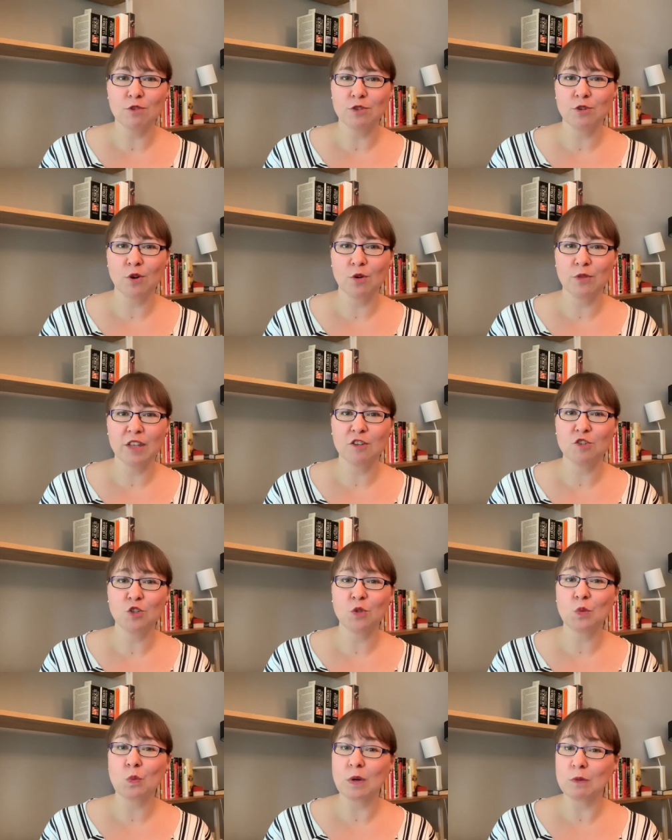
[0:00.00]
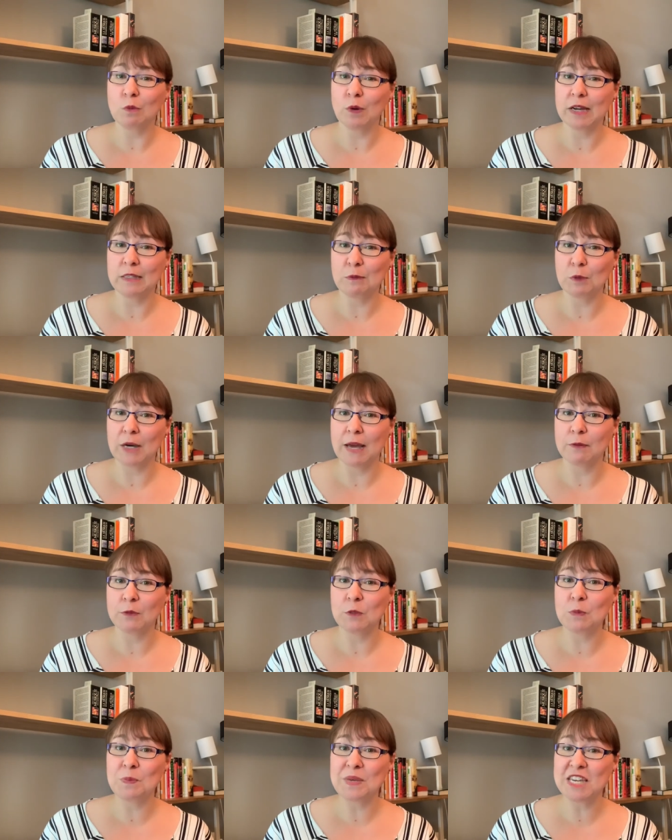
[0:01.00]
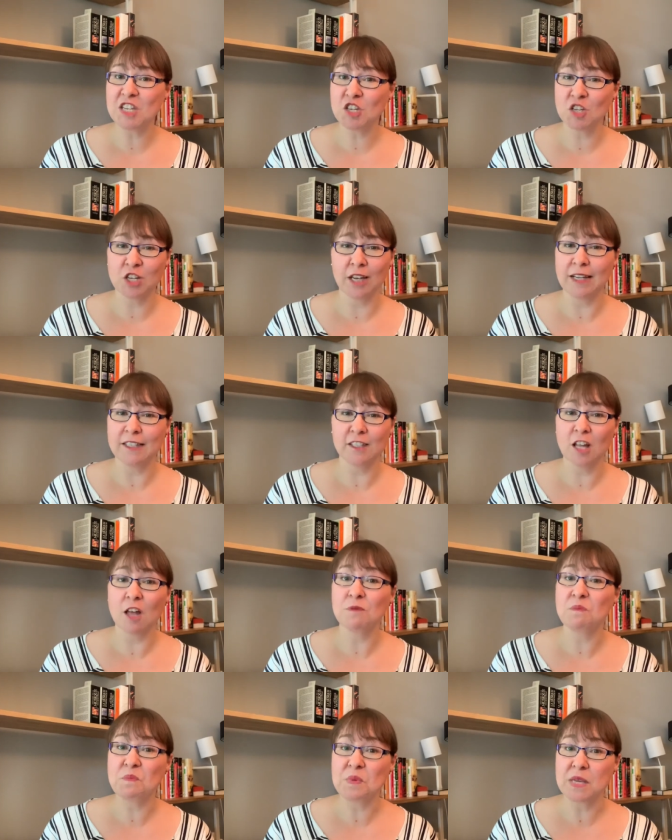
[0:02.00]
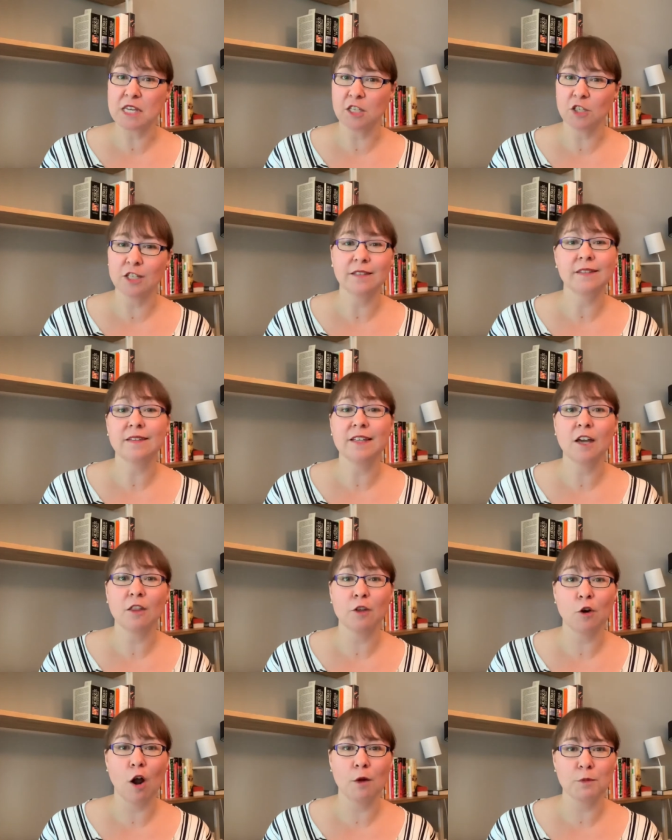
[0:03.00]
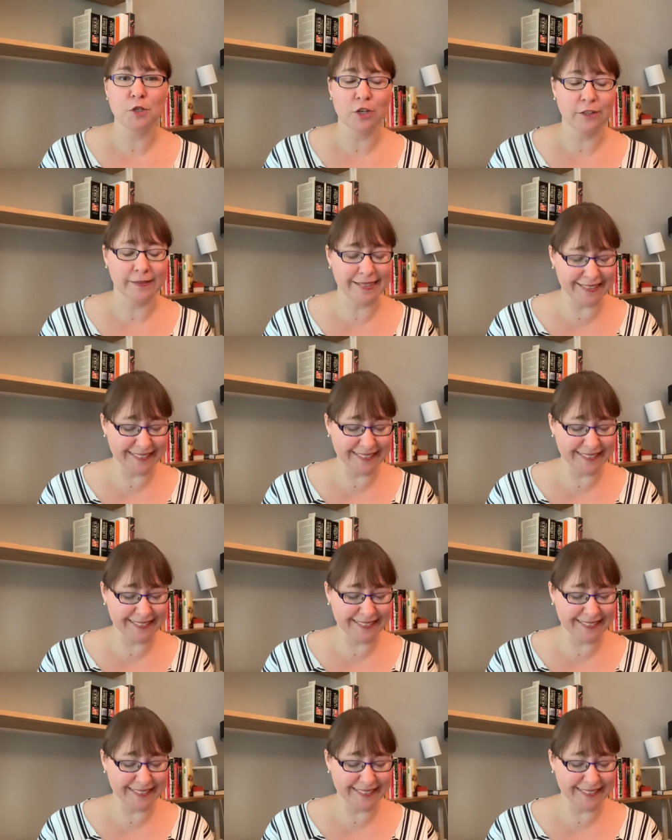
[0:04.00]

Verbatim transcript: so there's just one way to pronounce beach, and it's not beach, it's the other option.